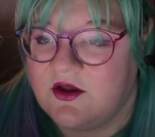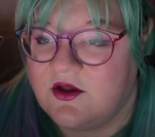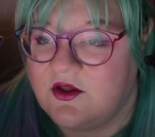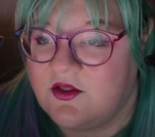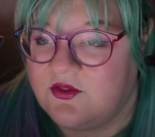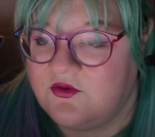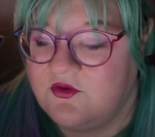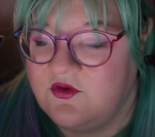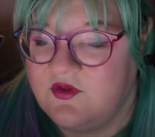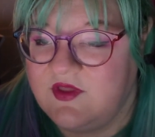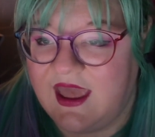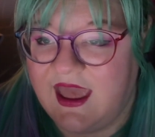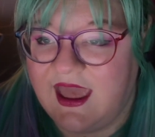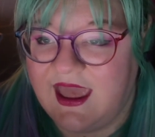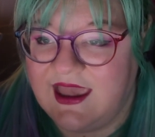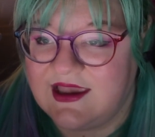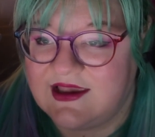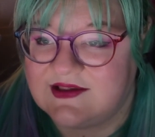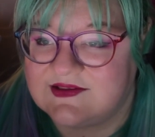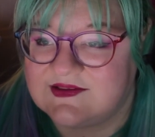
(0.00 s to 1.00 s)
Through the
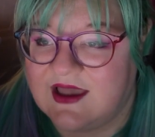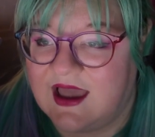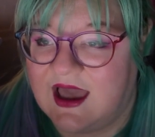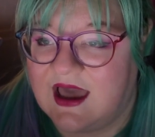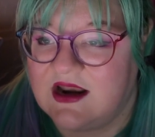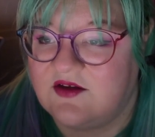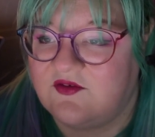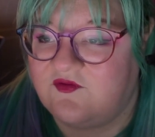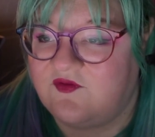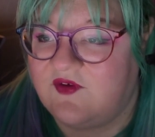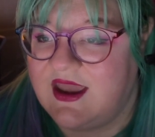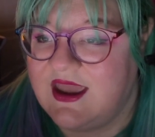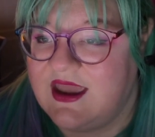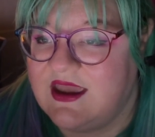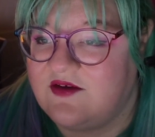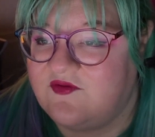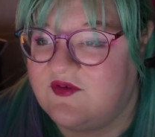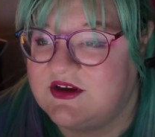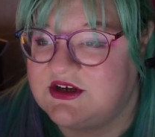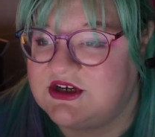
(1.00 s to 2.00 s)
haze I had a
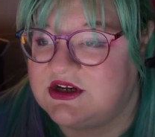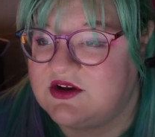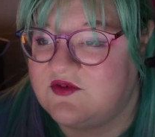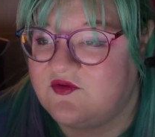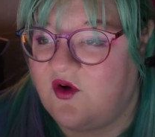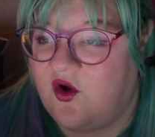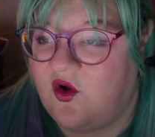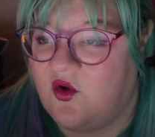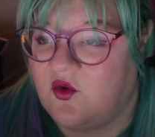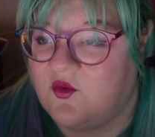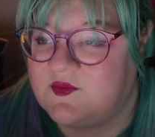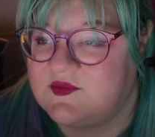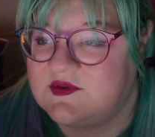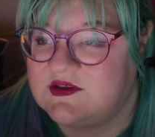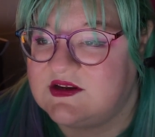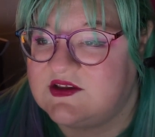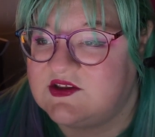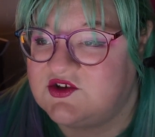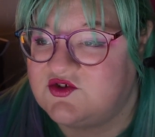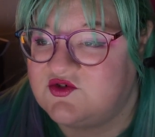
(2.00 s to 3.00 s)
vague vision of Holmes
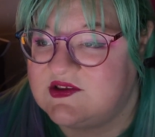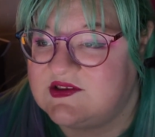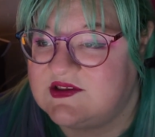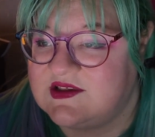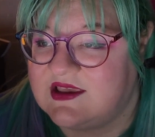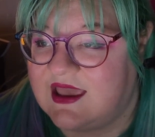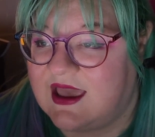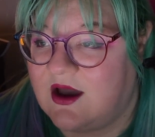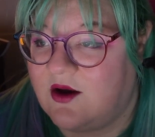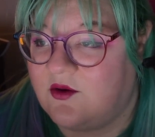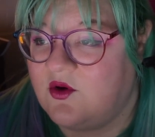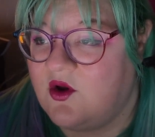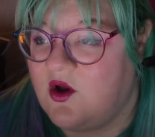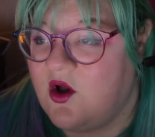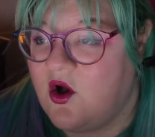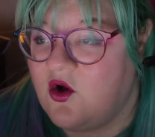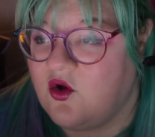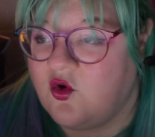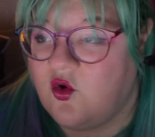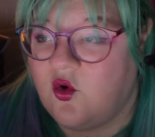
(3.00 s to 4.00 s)
in his dressing gown,
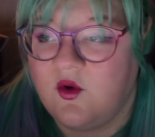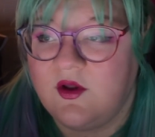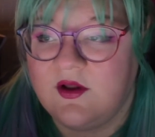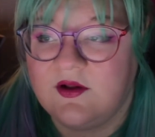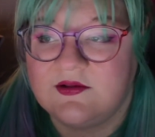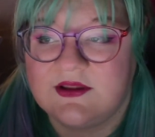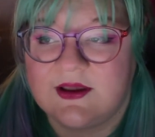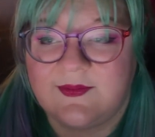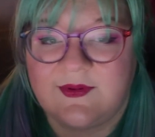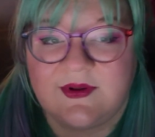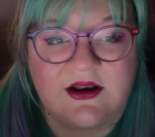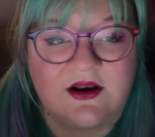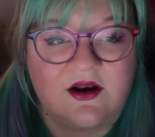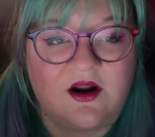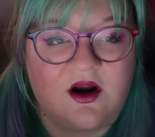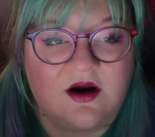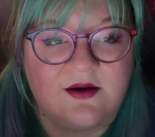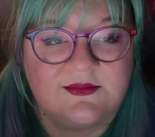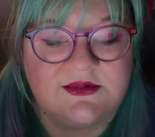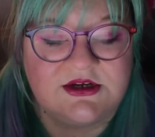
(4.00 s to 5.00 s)
coiled up in an
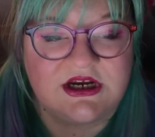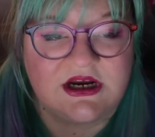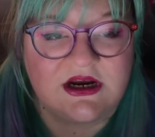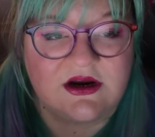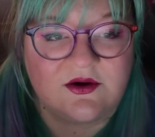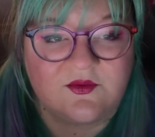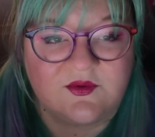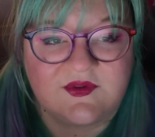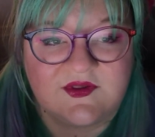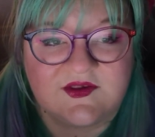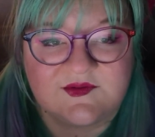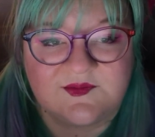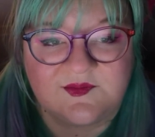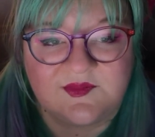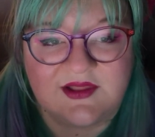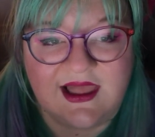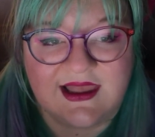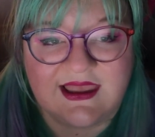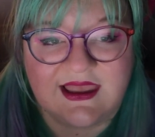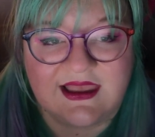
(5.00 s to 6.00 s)
armchair with his
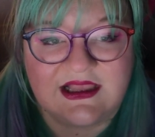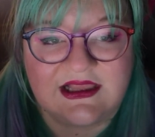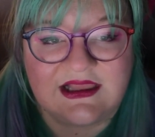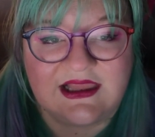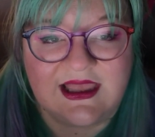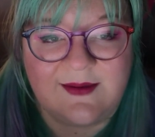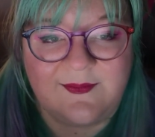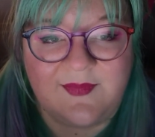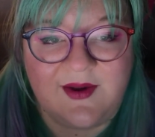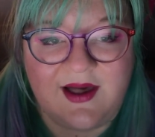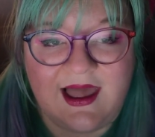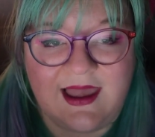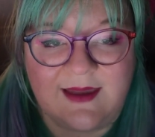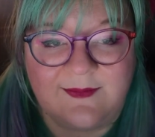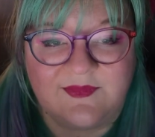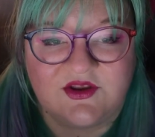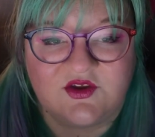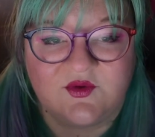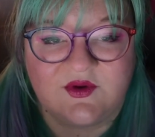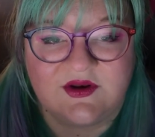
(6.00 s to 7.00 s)
black clay
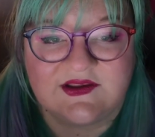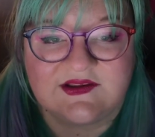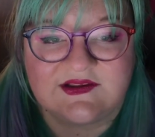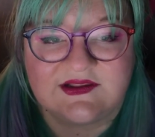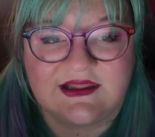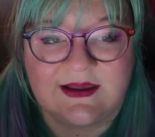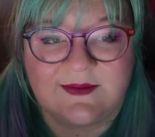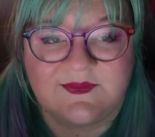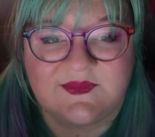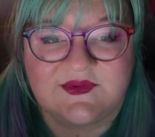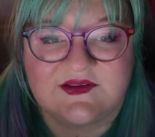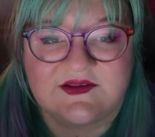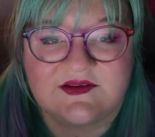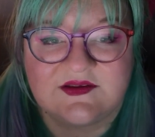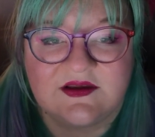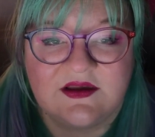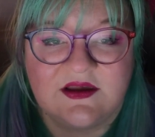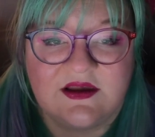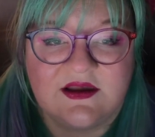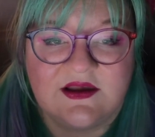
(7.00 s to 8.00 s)
pipe between his lips.
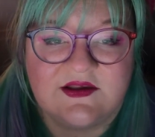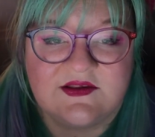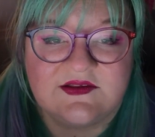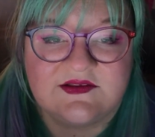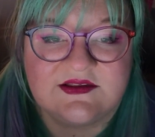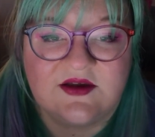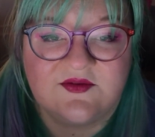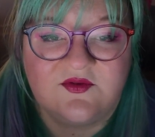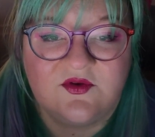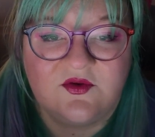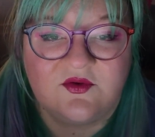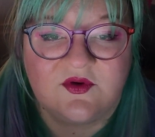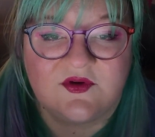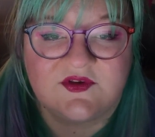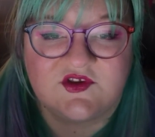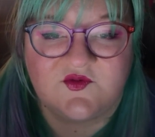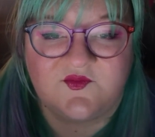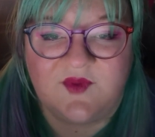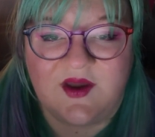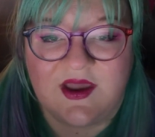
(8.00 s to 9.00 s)
Several
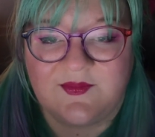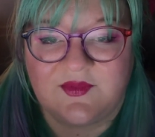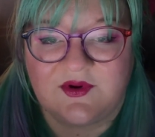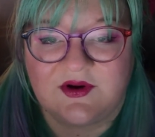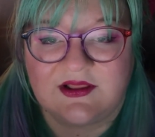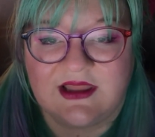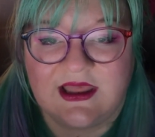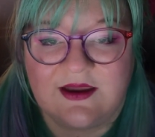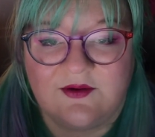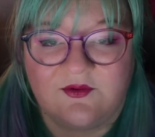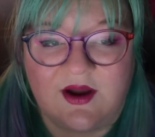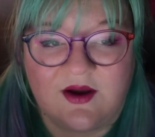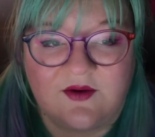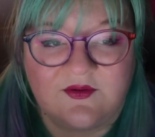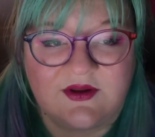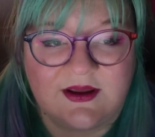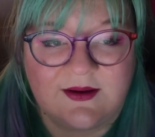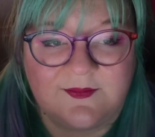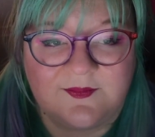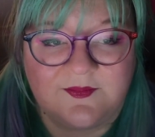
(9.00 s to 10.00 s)
rolls of paper lay
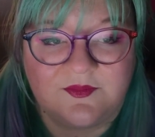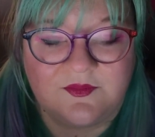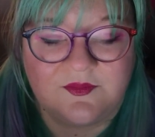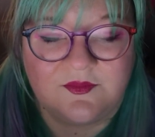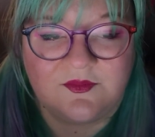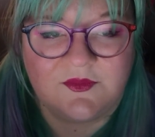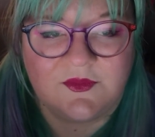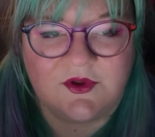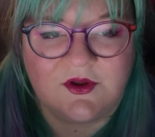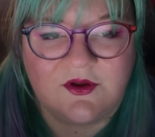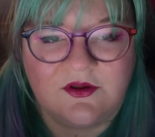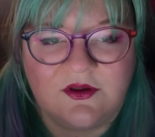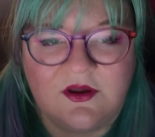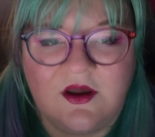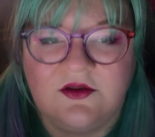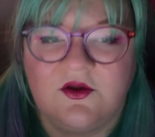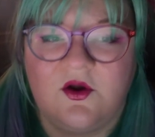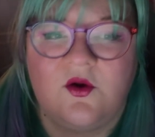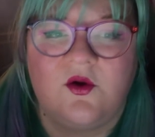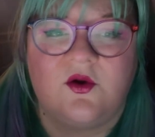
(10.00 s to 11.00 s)
round him.
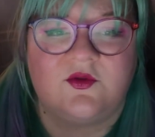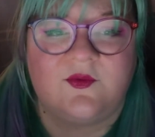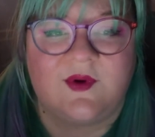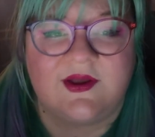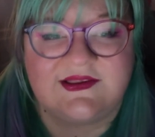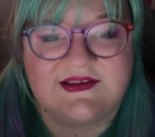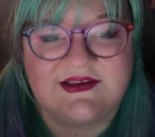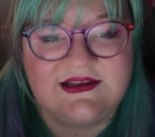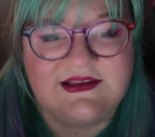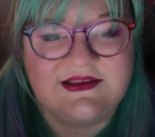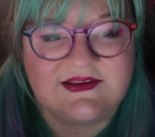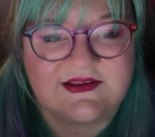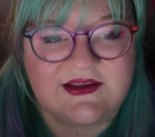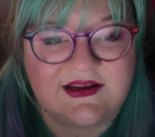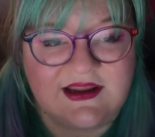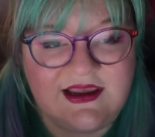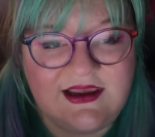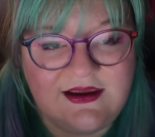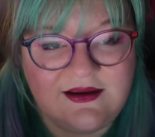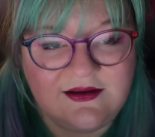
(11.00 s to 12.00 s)
"Cut cold, Watson," said
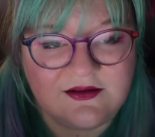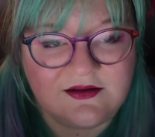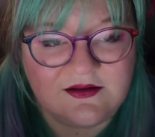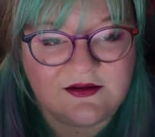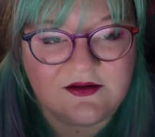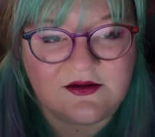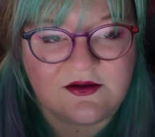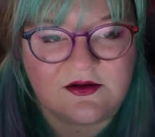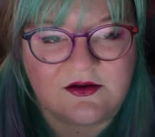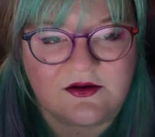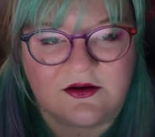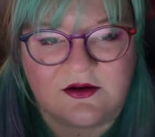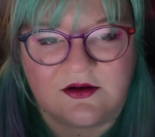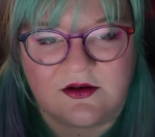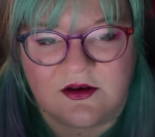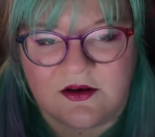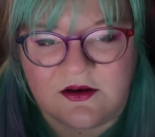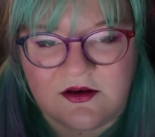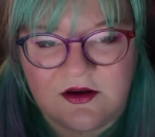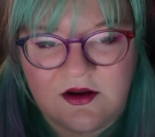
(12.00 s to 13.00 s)
he.
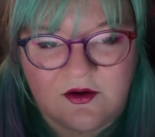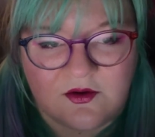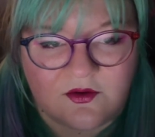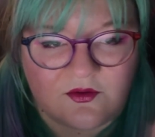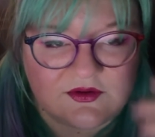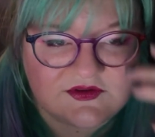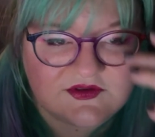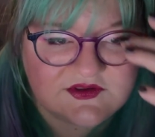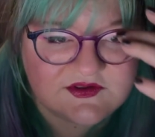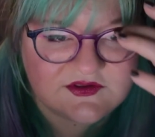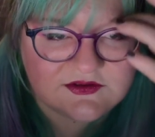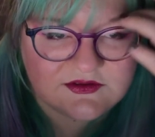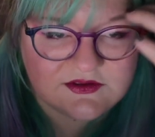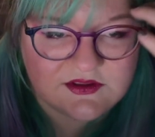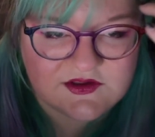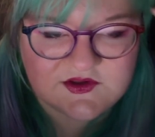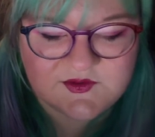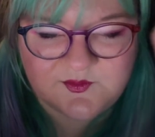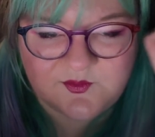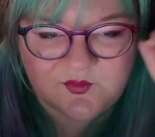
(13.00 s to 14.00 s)
"No, it's
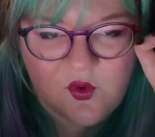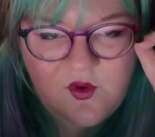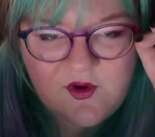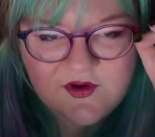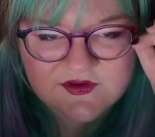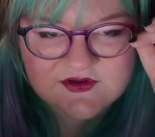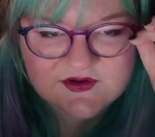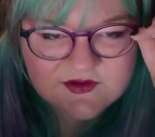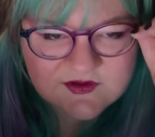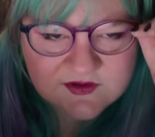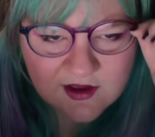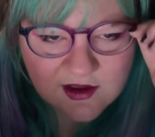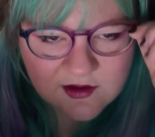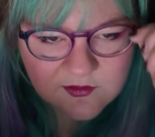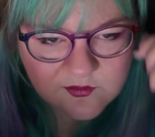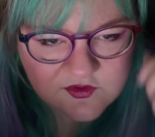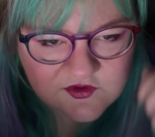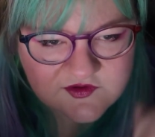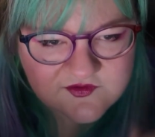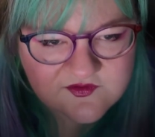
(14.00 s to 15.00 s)
this poisonous
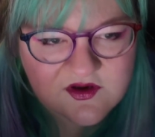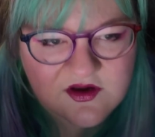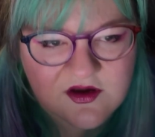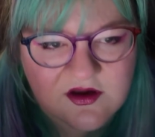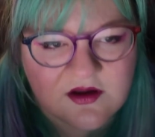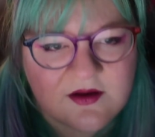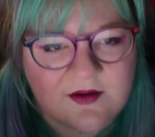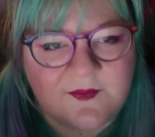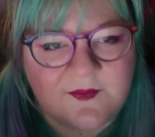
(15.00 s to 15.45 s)
atmosphere."